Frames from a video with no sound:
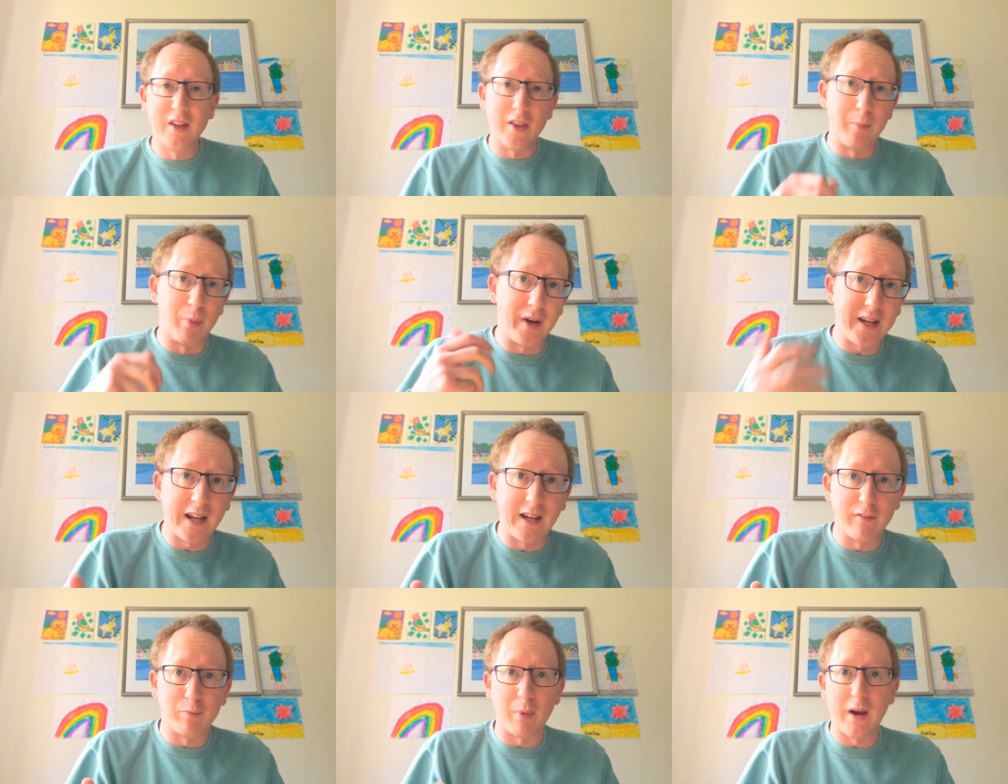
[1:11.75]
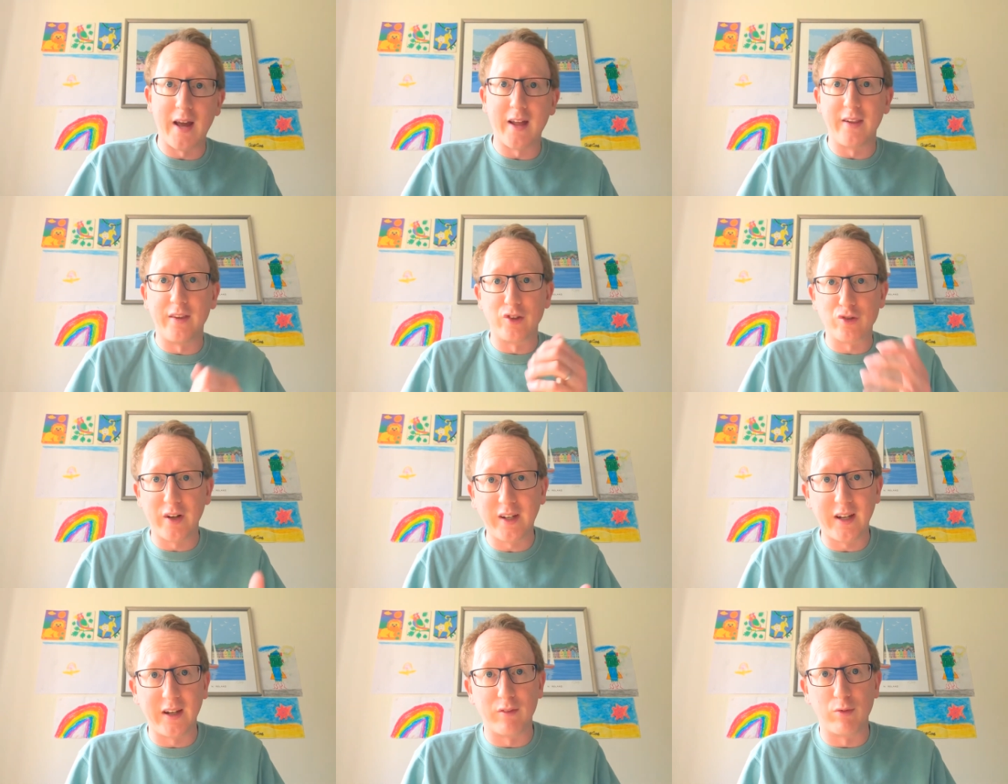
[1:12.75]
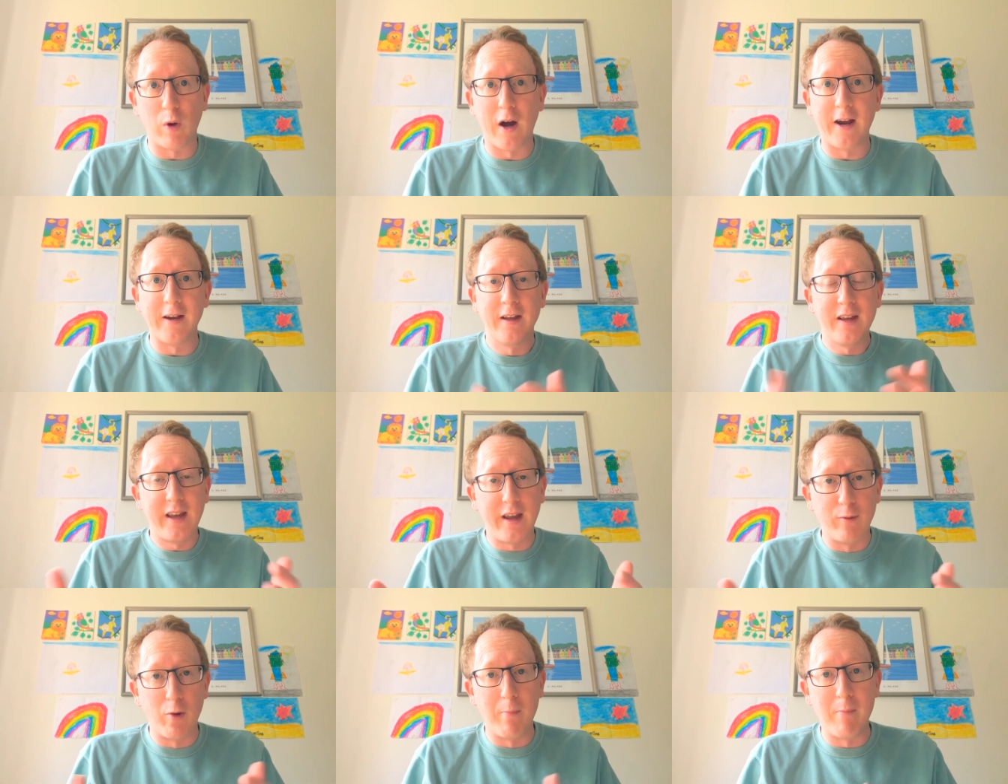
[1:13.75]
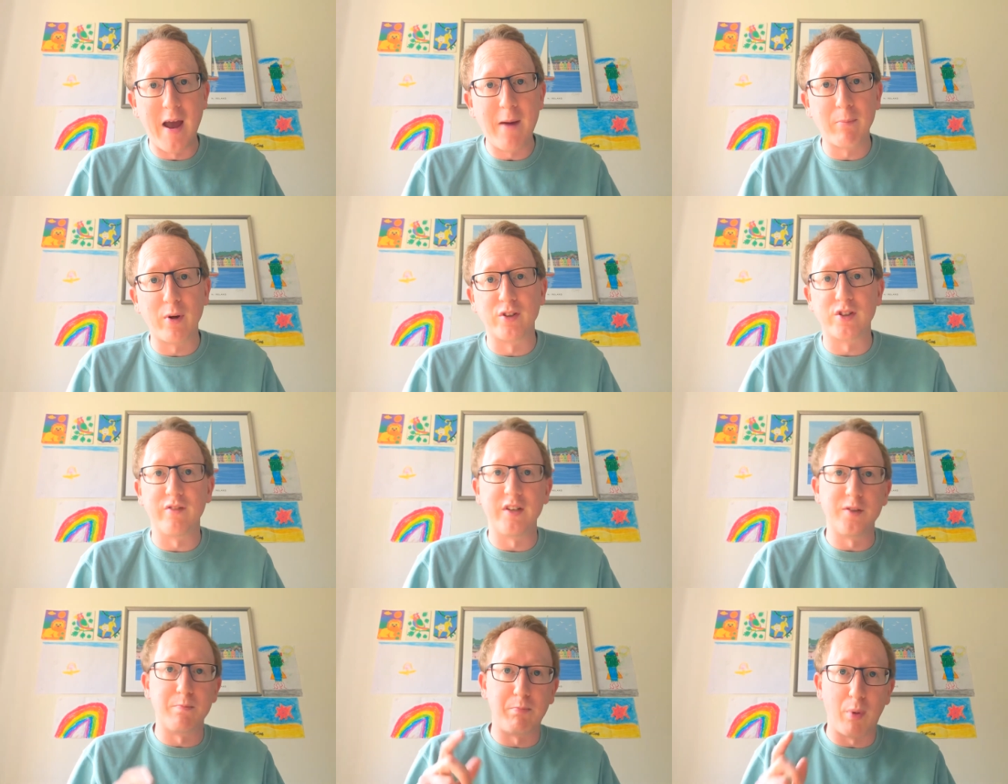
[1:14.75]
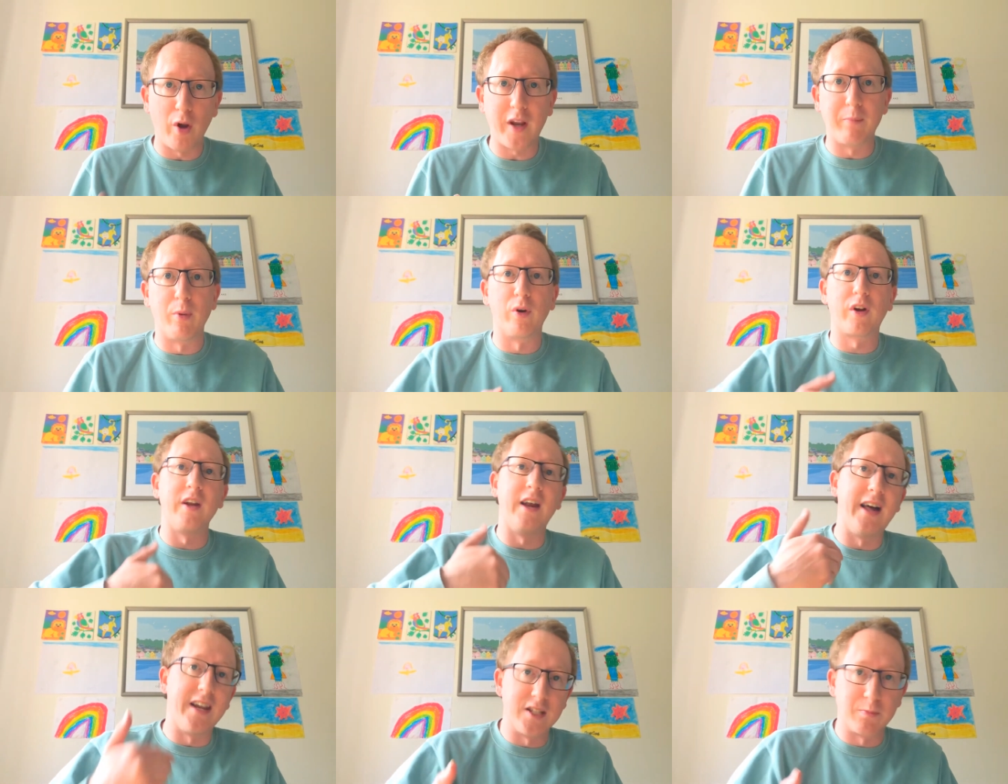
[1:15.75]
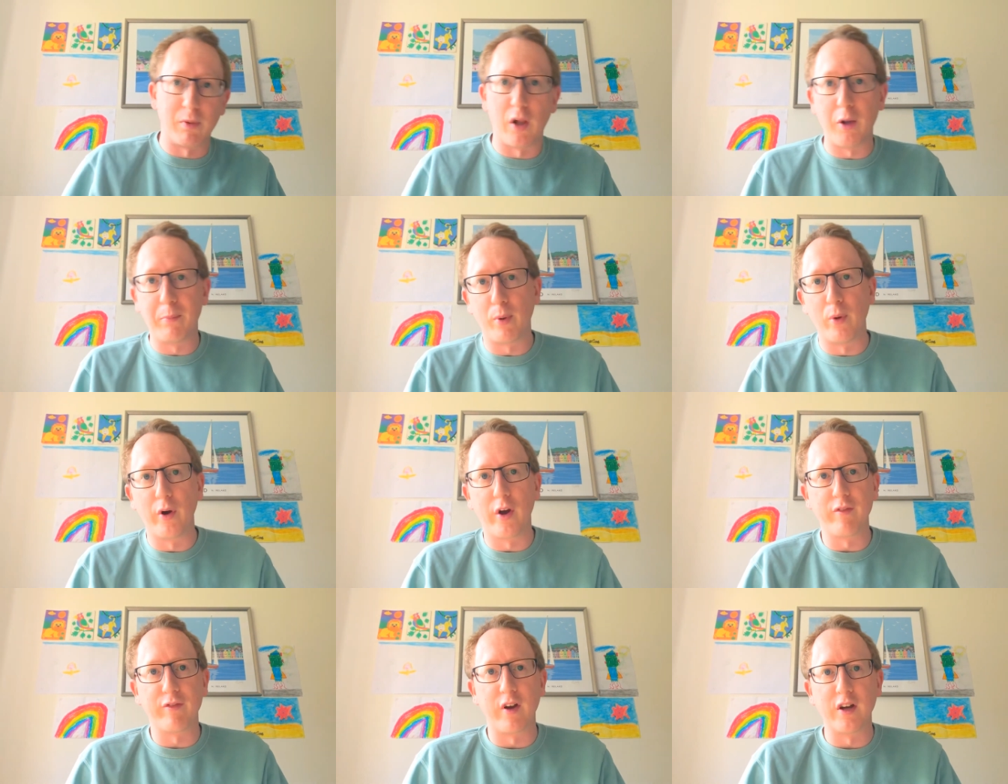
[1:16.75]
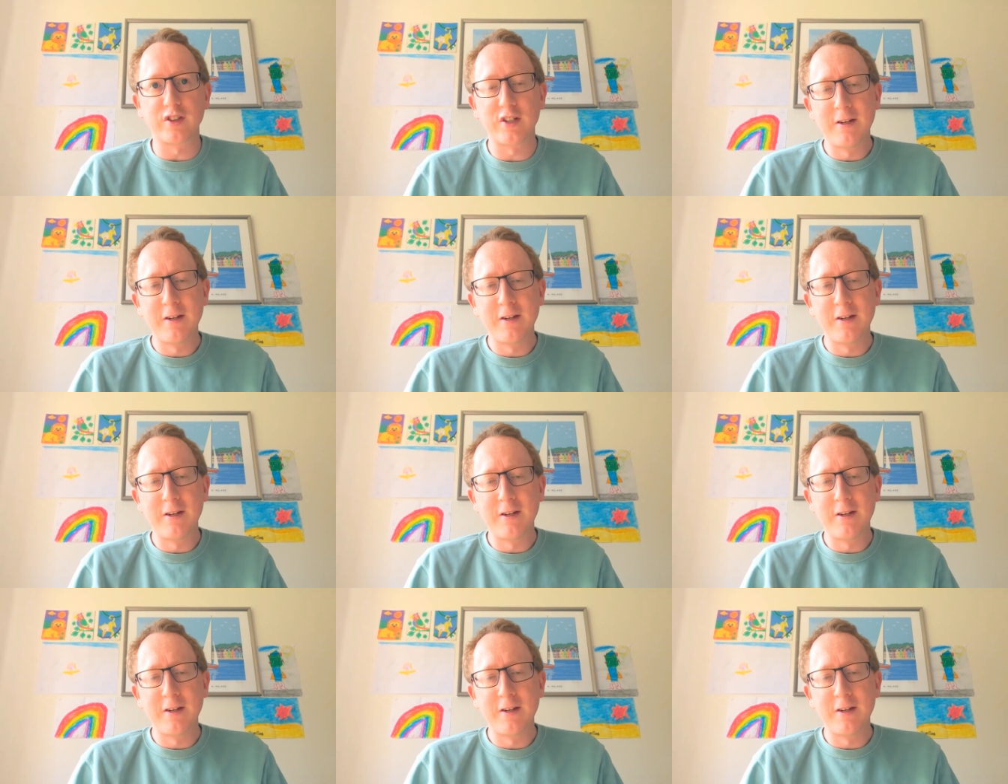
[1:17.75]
The breaking of bread and the drinking of wine in remembrance of his body broken and his blood poured out for us.